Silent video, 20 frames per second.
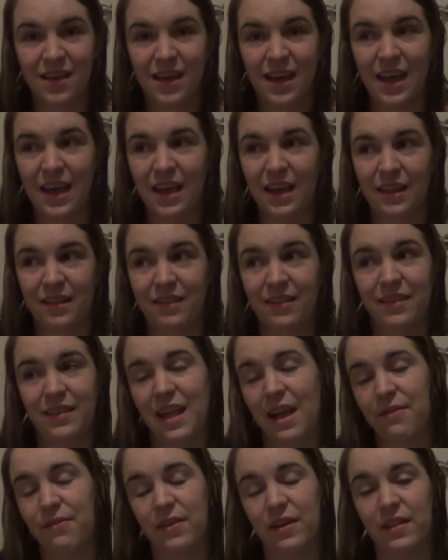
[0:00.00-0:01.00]
it's
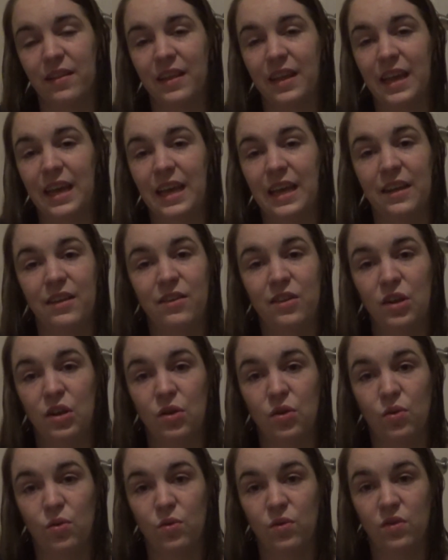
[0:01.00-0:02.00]
definitely
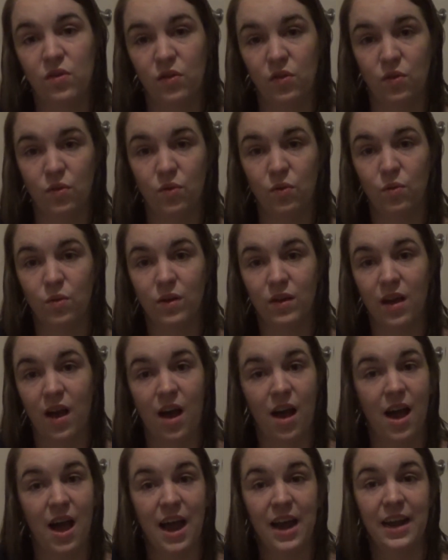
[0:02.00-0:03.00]
due to
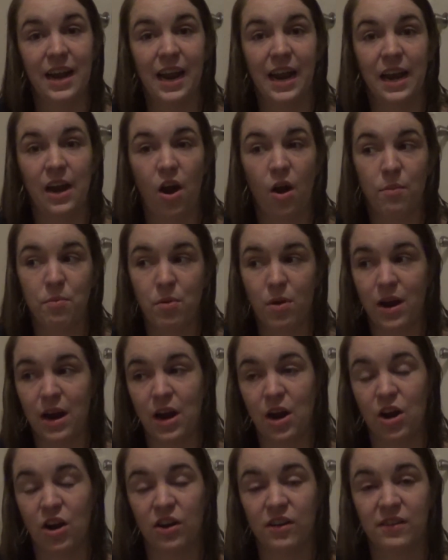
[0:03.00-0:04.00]
God and our
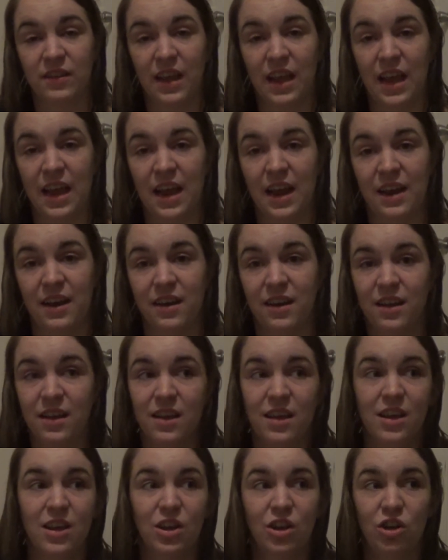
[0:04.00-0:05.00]
prayers and
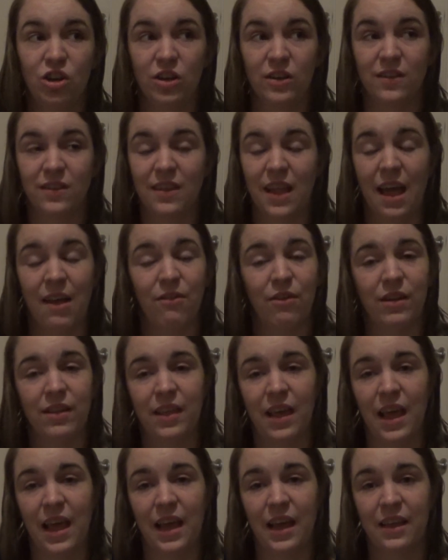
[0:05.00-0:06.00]
just
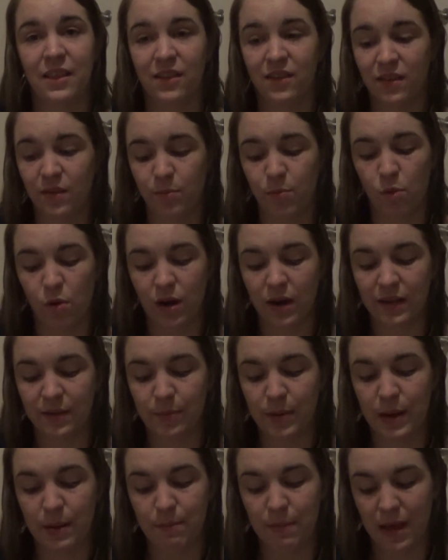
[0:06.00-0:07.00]
everything, and the support has
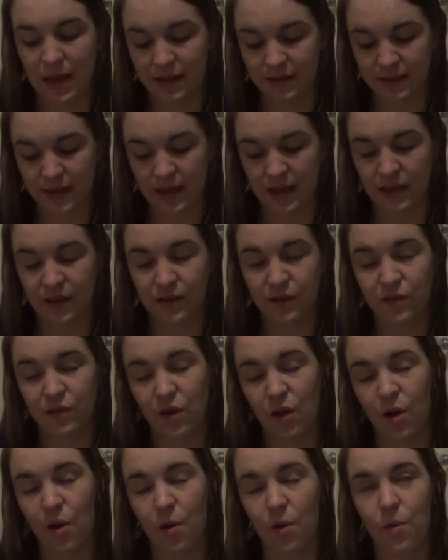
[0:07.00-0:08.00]
been amazing.
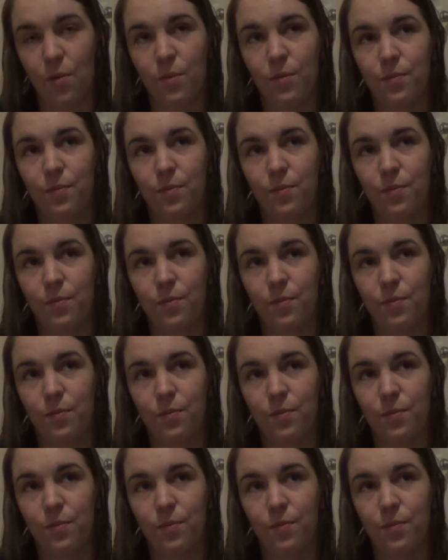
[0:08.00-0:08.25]
So